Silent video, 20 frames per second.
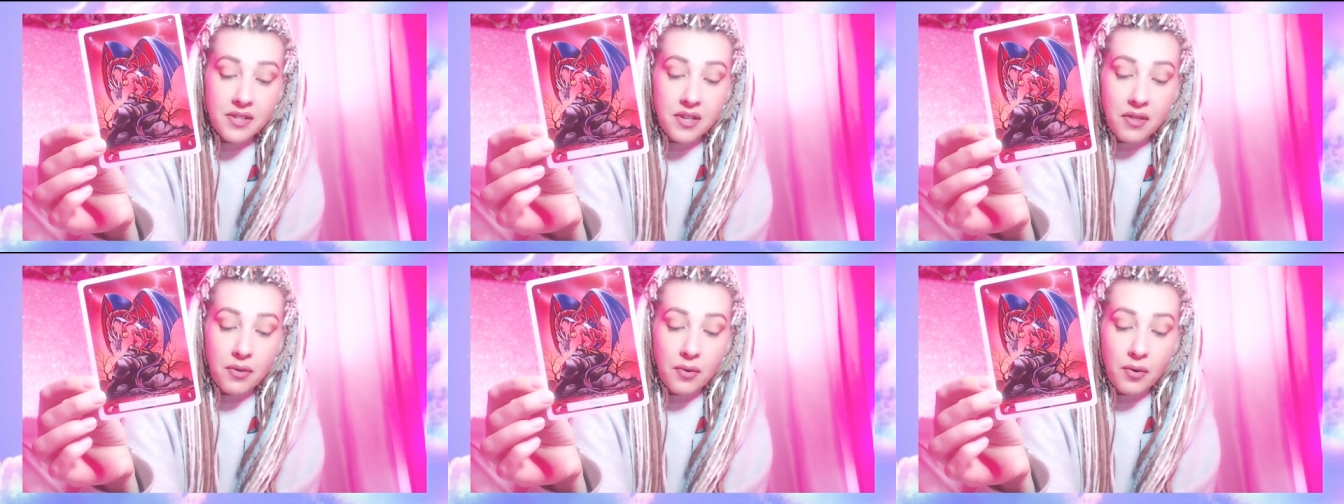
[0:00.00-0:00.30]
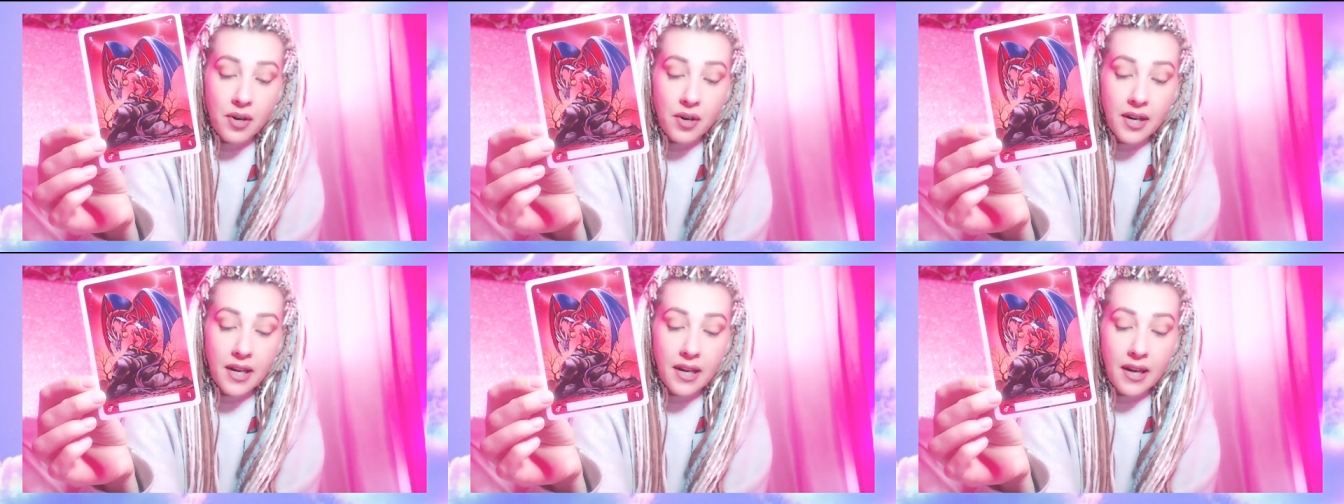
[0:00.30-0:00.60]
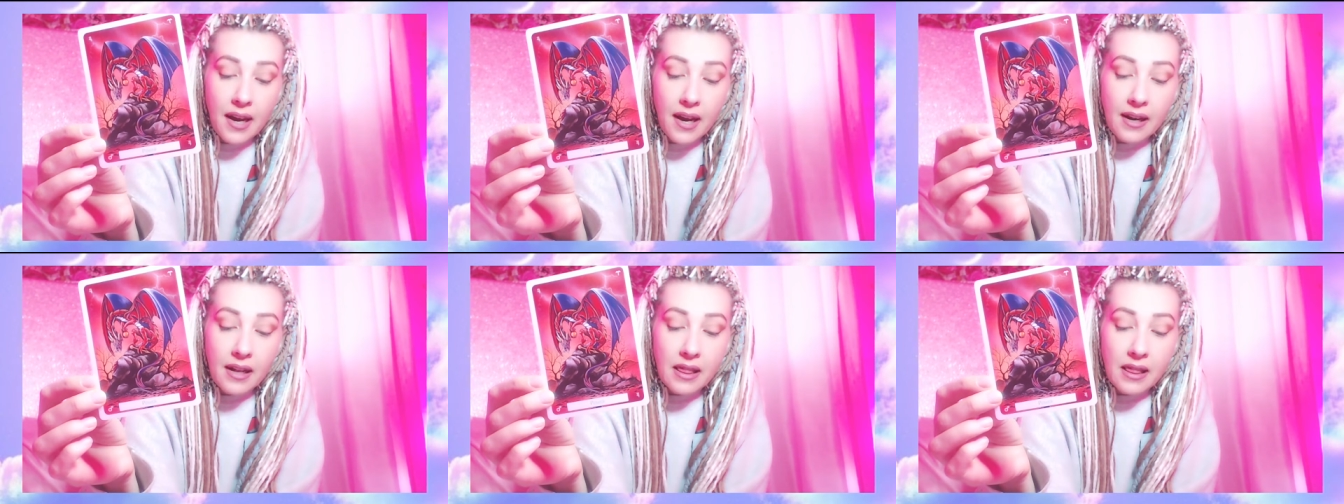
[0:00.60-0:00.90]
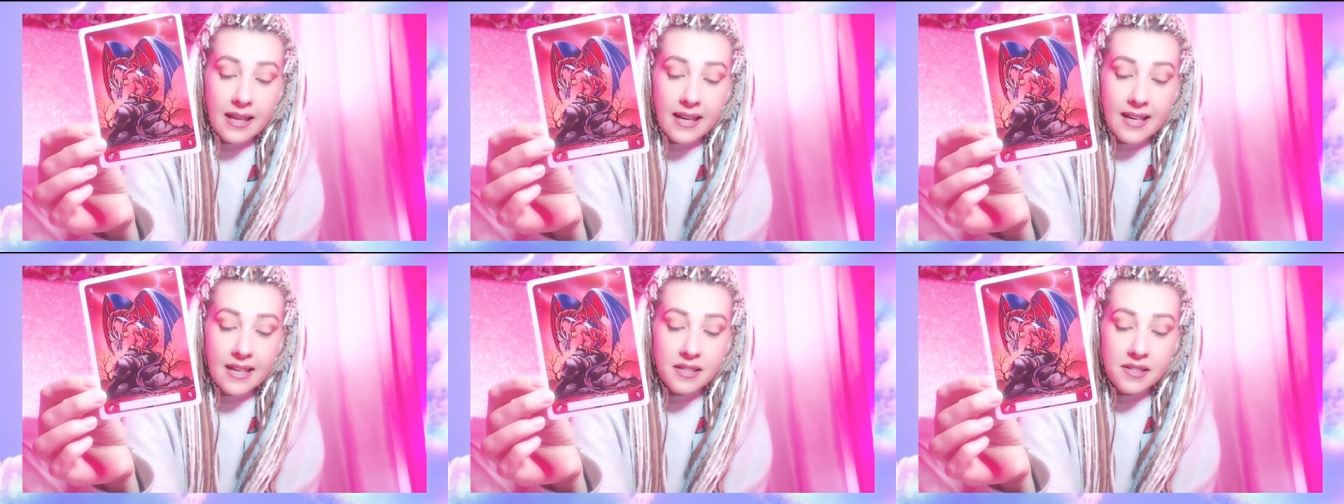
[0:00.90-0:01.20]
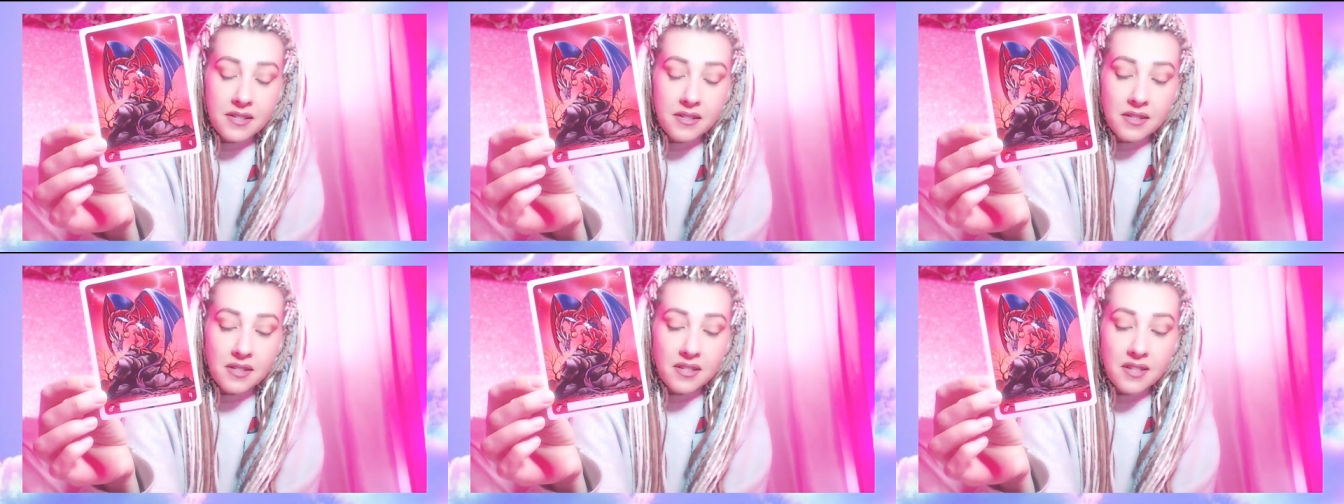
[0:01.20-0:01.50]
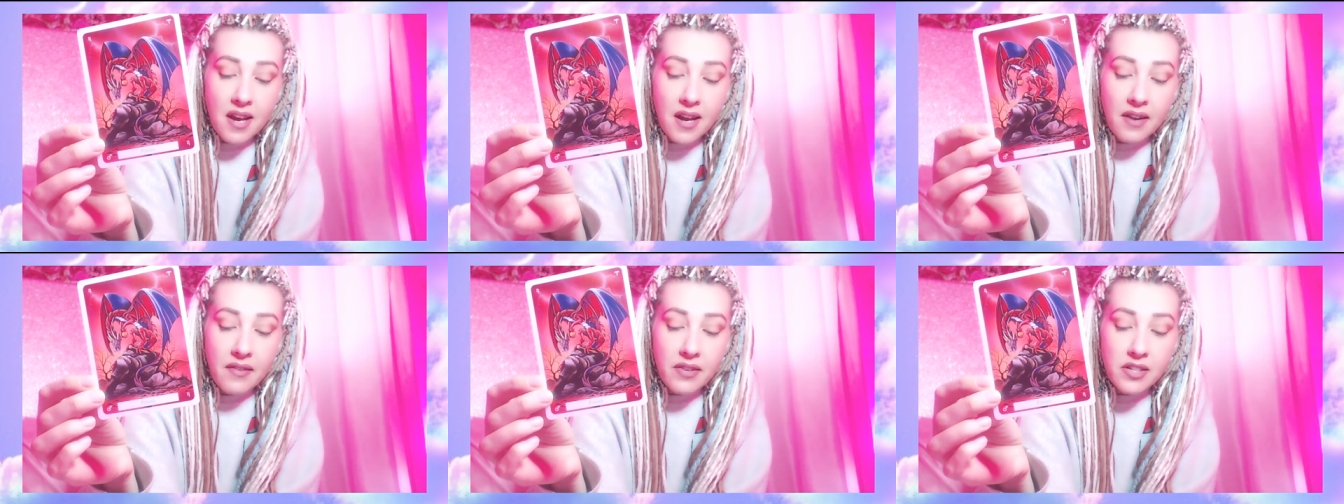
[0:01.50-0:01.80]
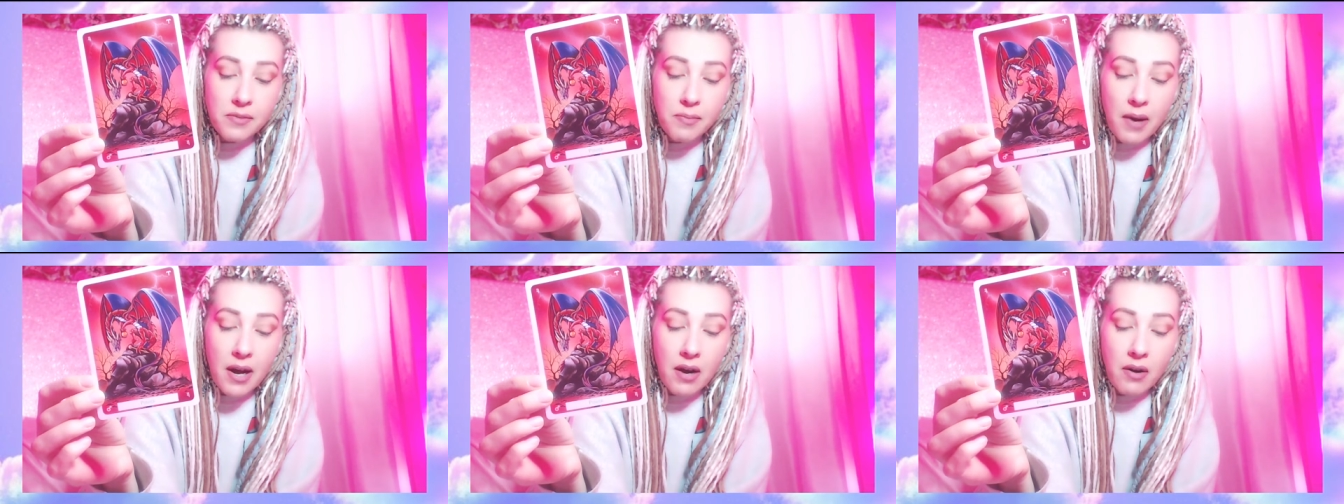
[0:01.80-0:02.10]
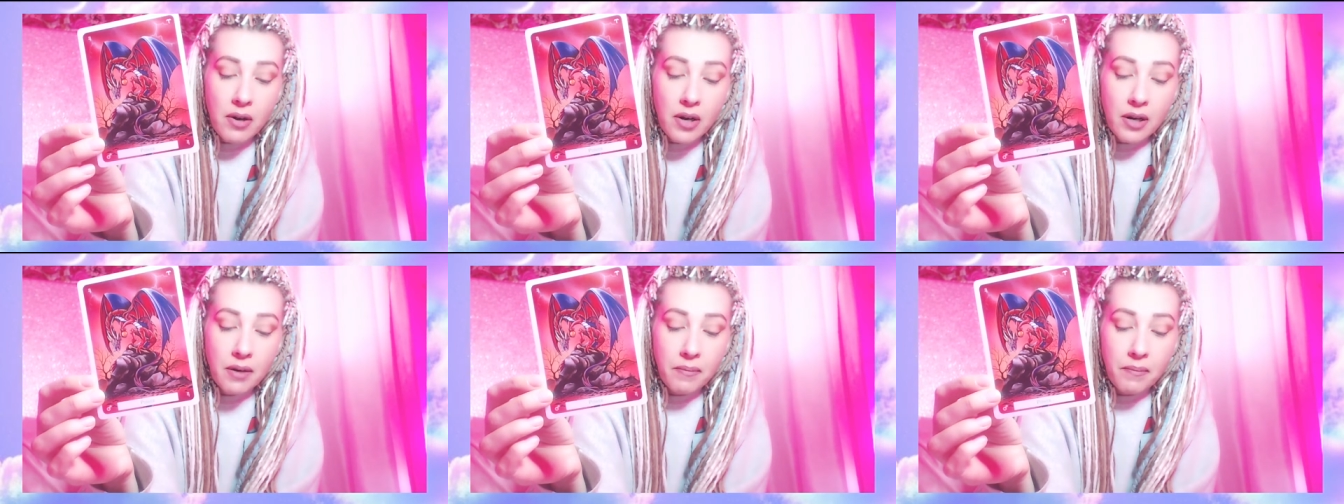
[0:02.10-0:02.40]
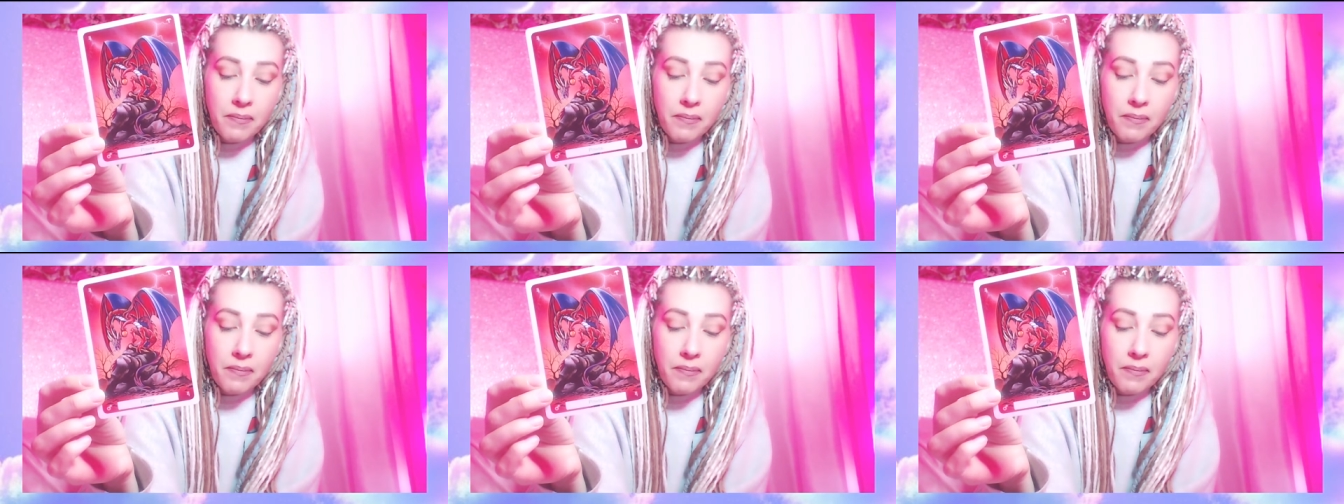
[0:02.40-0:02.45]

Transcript: authority and a lance as a sign of his power.